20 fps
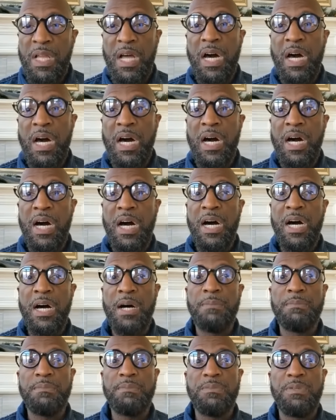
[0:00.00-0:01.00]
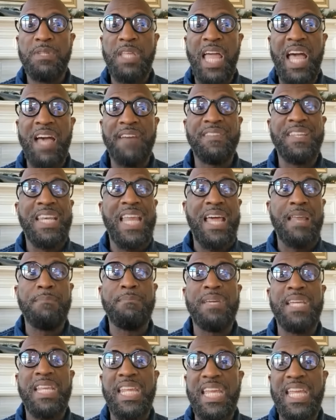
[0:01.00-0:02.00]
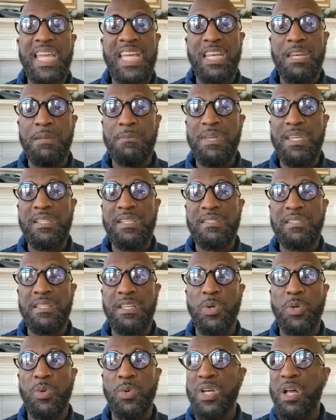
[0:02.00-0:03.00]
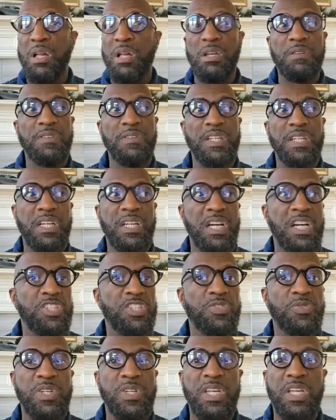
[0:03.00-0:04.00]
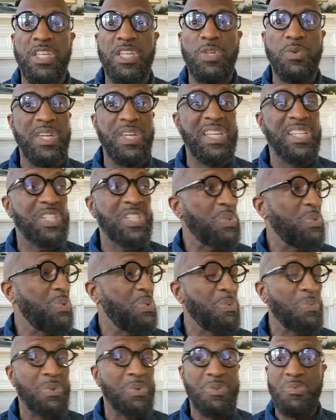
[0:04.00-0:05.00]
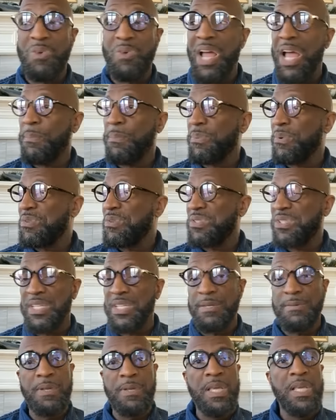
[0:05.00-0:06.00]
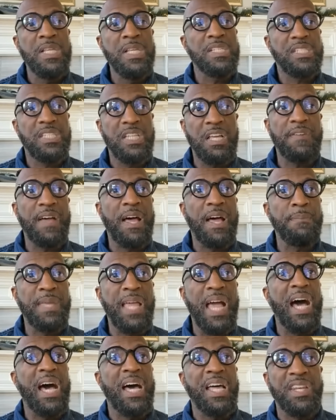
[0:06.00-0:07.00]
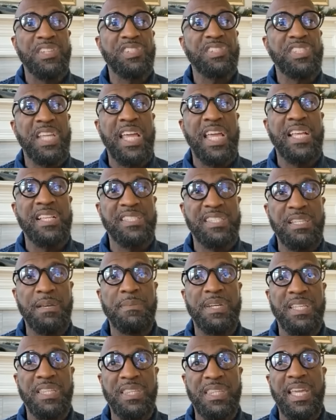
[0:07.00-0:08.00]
Uh, having that many enemies and going all over the country, and you into it with rappers and stuff. I mean, I understand some of the